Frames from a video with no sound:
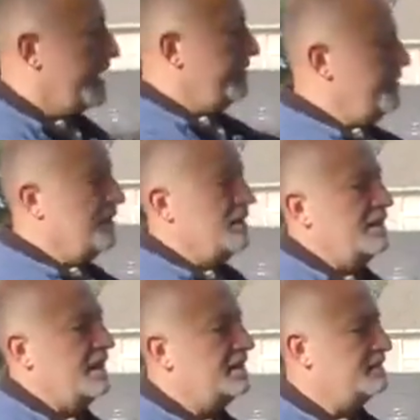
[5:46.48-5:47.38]
and fill
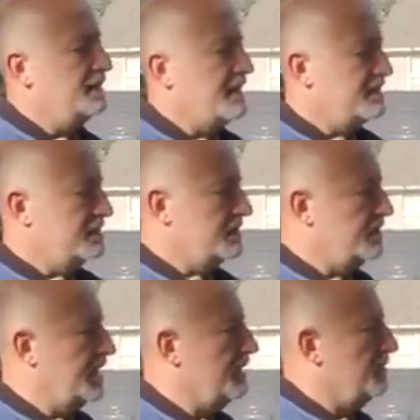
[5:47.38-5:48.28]
in that space
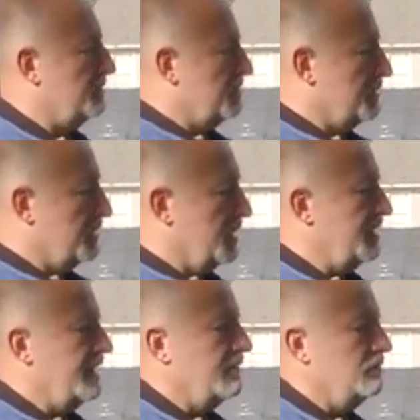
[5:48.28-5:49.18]
so that,
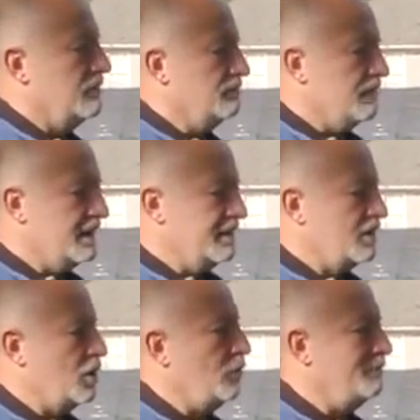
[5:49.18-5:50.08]
again, we're bringing
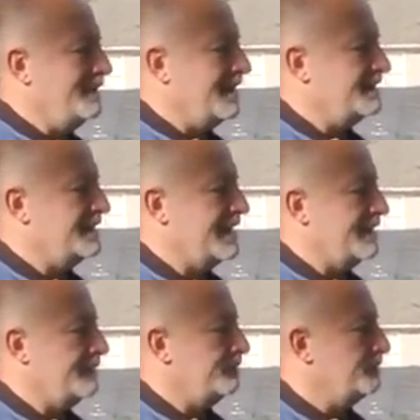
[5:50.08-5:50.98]
the whole plant
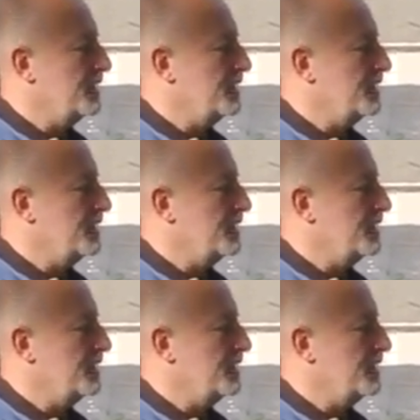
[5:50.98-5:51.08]
down.